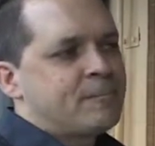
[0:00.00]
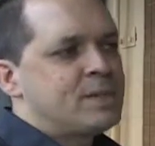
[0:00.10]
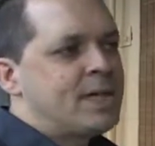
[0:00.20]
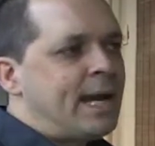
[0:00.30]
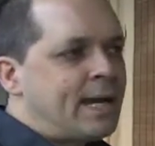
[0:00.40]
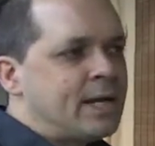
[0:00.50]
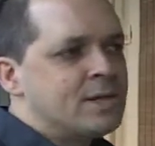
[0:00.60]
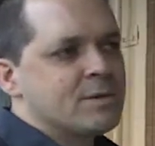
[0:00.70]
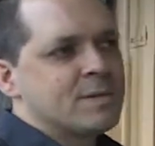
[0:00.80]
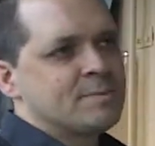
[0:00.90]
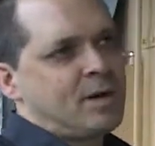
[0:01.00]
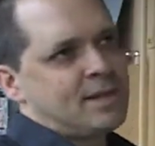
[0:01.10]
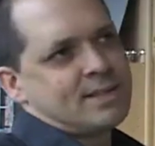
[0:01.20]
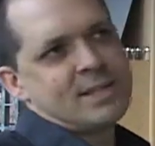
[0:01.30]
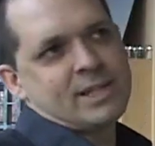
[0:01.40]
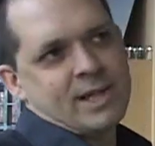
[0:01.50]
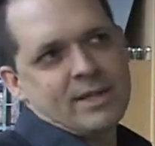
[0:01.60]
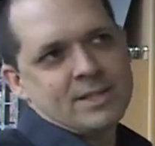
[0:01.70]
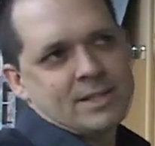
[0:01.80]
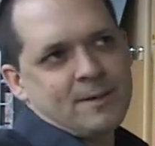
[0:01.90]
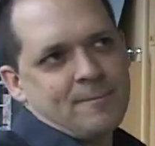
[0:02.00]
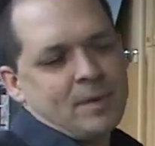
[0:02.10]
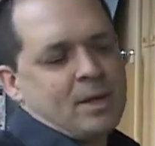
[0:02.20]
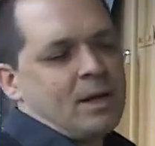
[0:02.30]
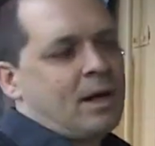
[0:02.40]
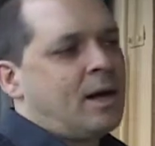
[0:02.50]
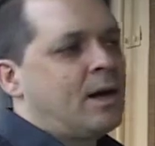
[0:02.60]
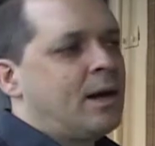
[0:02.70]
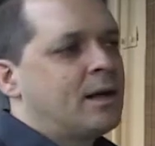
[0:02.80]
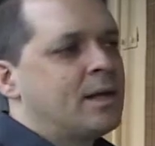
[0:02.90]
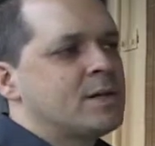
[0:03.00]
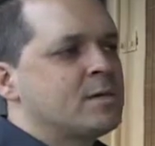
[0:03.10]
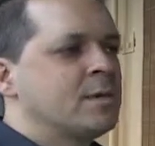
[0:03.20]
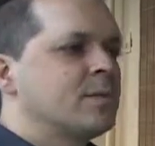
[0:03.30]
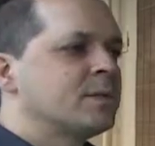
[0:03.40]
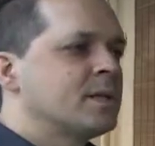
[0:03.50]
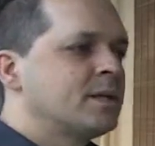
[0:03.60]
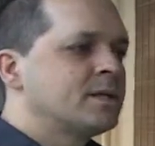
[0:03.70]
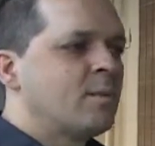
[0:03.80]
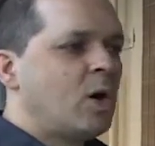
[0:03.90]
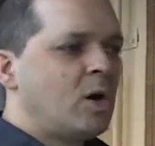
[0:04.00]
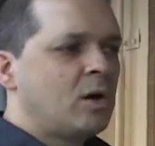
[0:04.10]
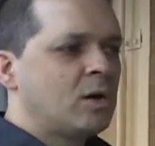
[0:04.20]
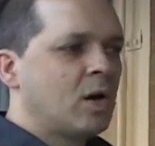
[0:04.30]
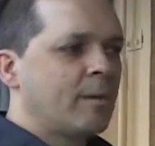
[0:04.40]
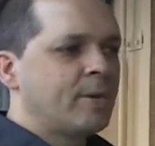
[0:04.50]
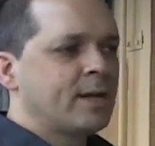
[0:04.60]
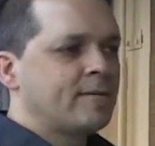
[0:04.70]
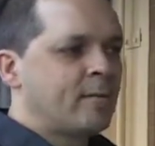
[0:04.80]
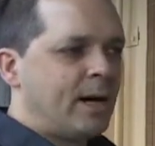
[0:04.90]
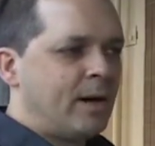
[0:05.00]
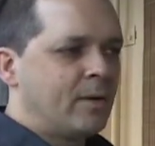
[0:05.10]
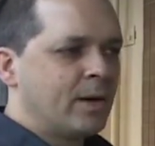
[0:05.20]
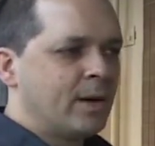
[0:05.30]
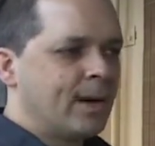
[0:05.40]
change in response to change. And each one was a small carpet of about